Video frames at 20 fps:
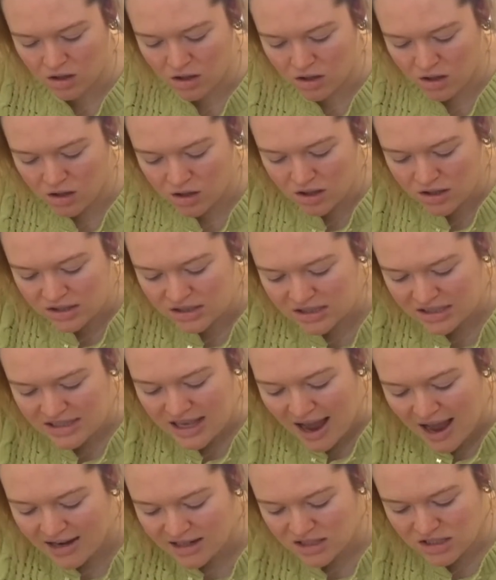
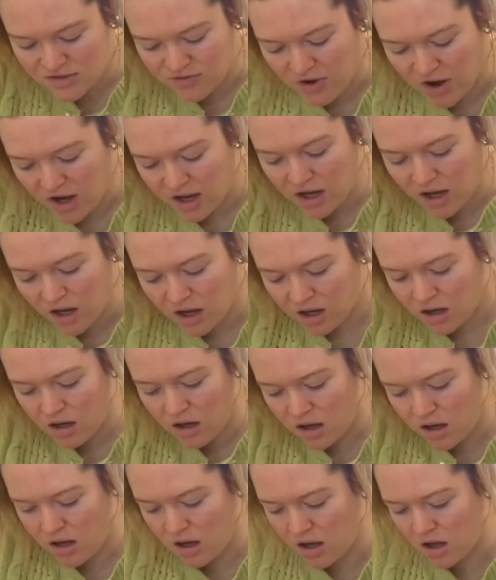satisfying?
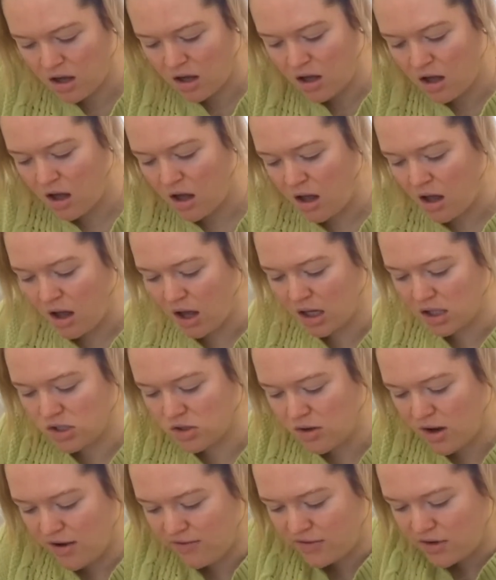I
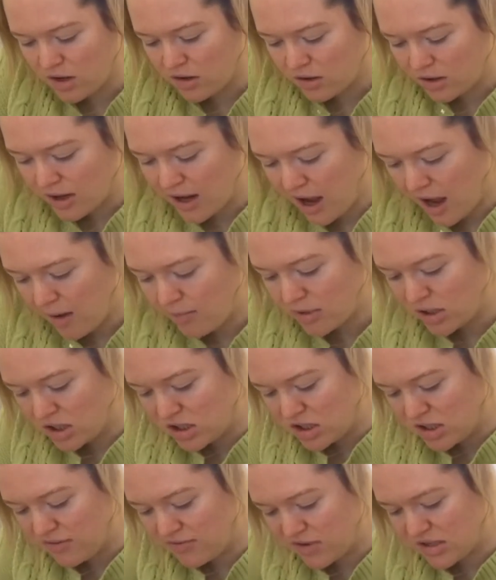do have another cabbage.
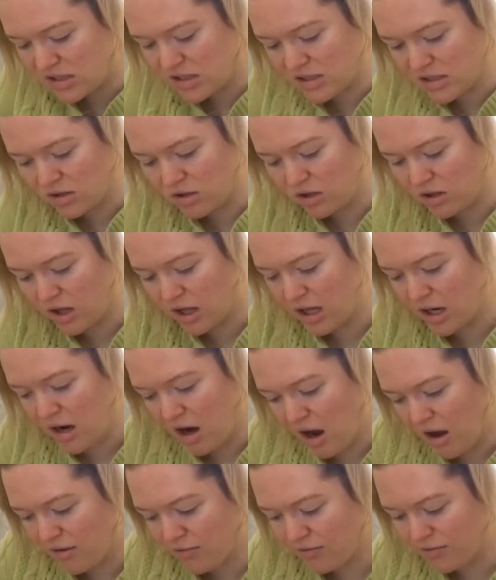If this doesn't look like
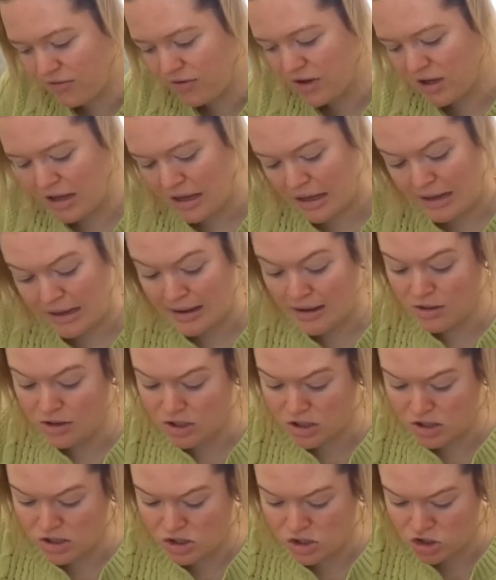enough,
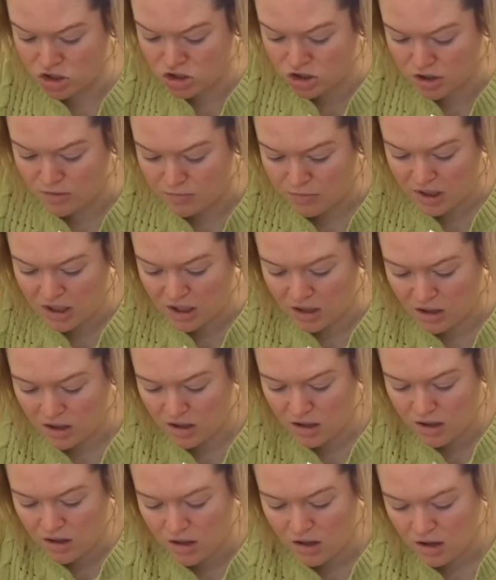this should be
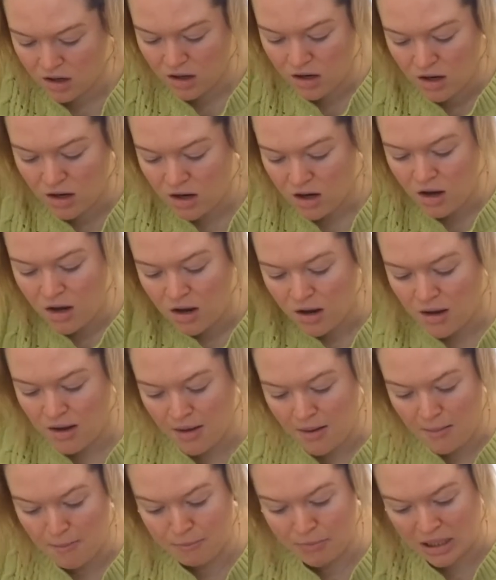
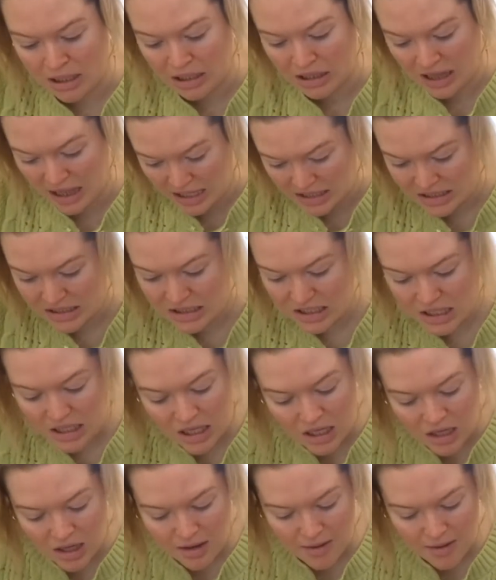plenty.